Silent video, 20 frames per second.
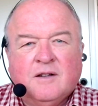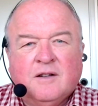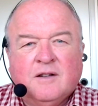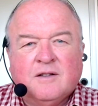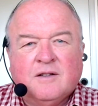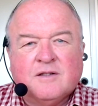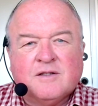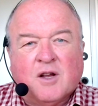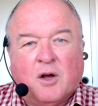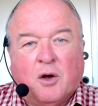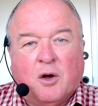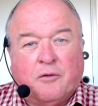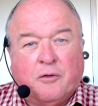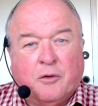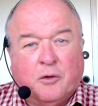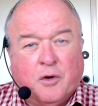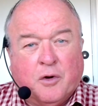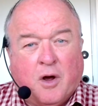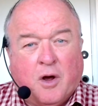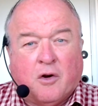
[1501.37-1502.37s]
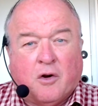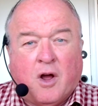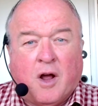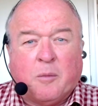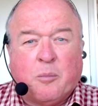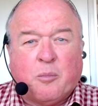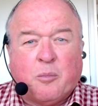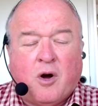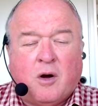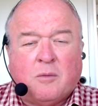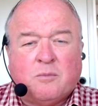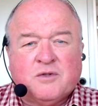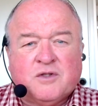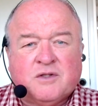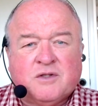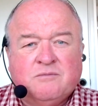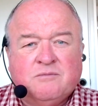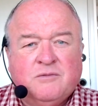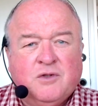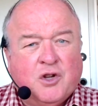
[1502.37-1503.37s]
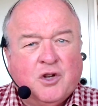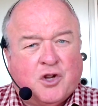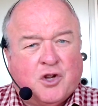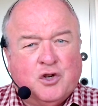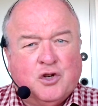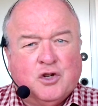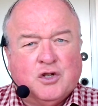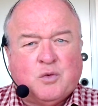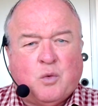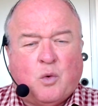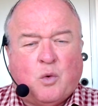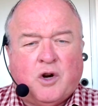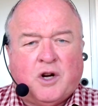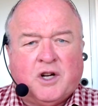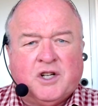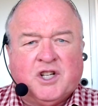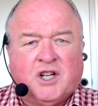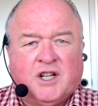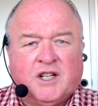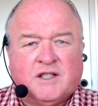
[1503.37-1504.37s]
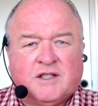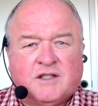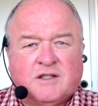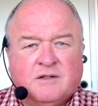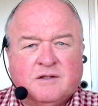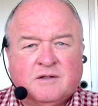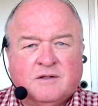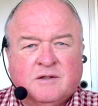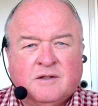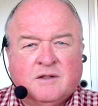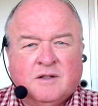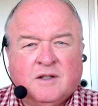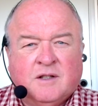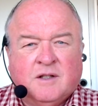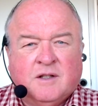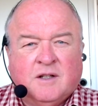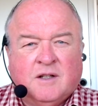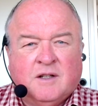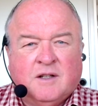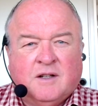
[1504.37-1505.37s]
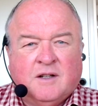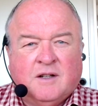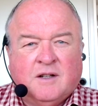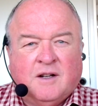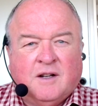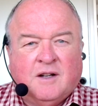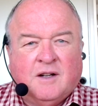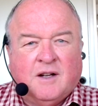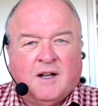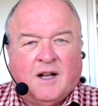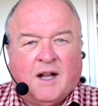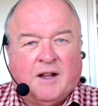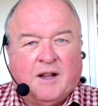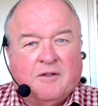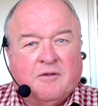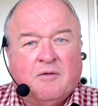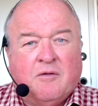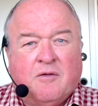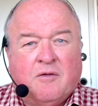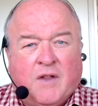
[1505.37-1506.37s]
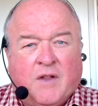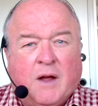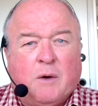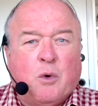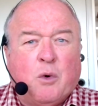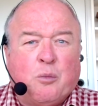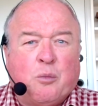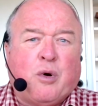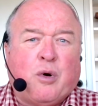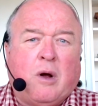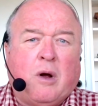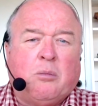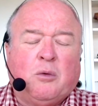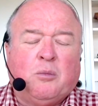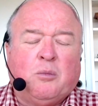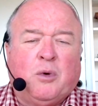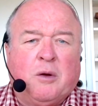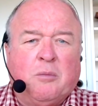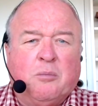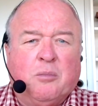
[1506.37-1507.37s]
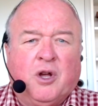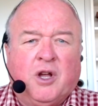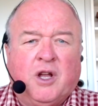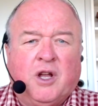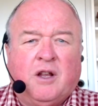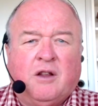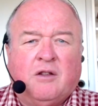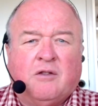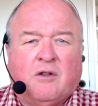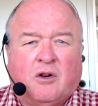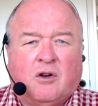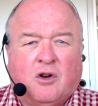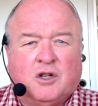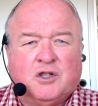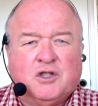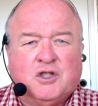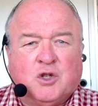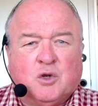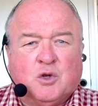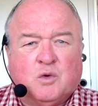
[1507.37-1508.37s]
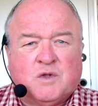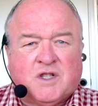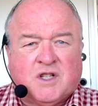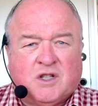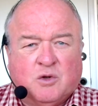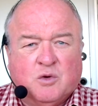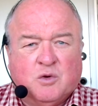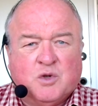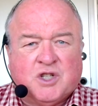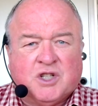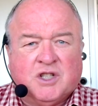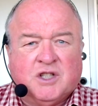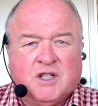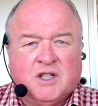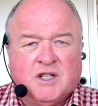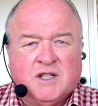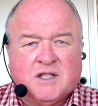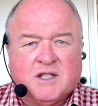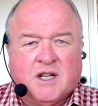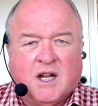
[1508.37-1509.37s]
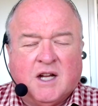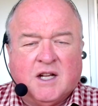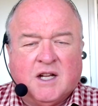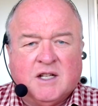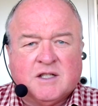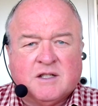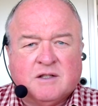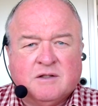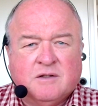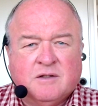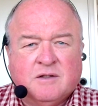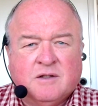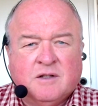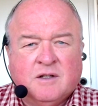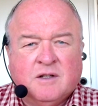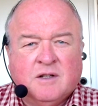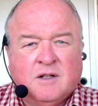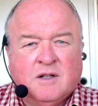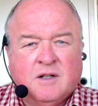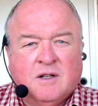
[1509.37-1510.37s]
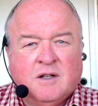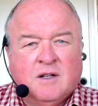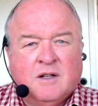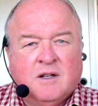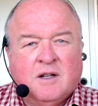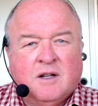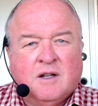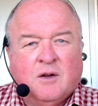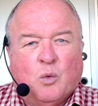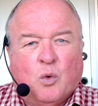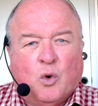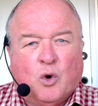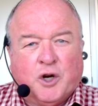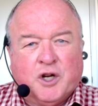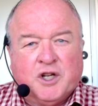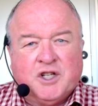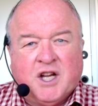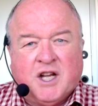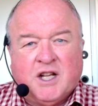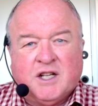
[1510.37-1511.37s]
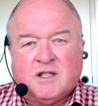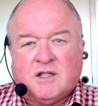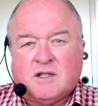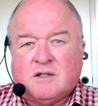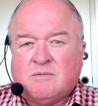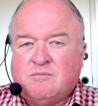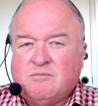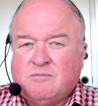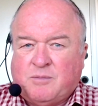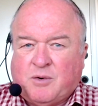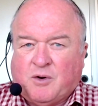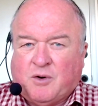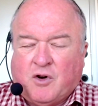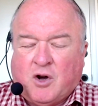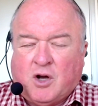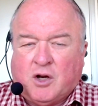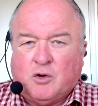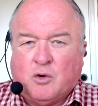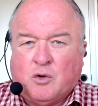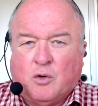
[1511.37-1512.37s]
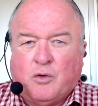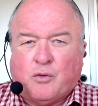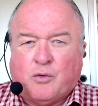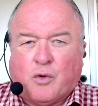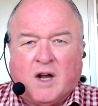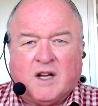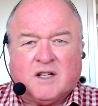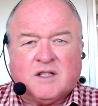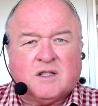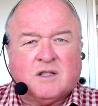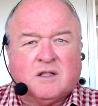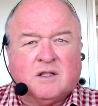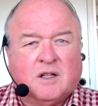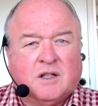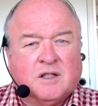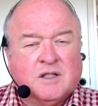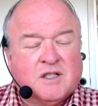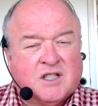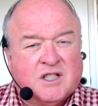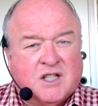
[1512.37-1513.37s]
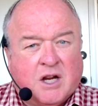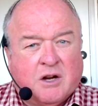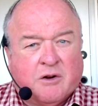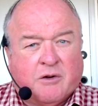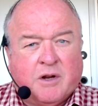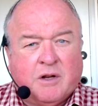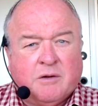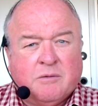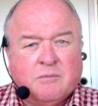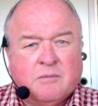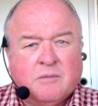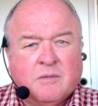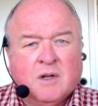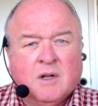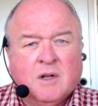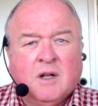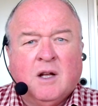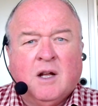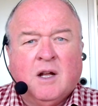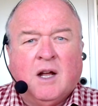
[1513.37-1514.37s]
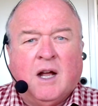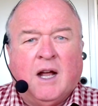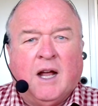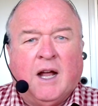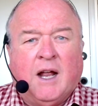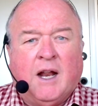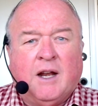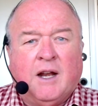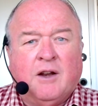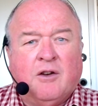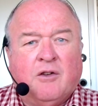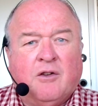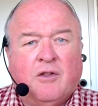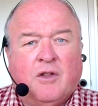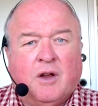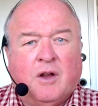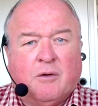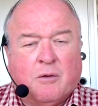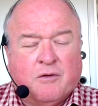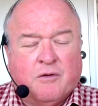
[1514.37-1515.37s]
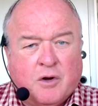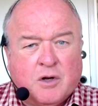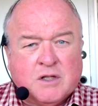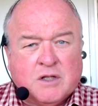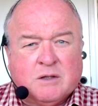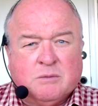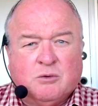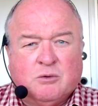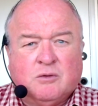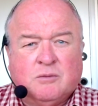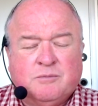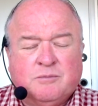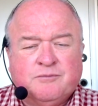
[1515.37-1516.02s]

So if you don't like props, you can use water jets. And that would probably be the logical solution these days. Water jets provide good thrust and steering, and they're reversible.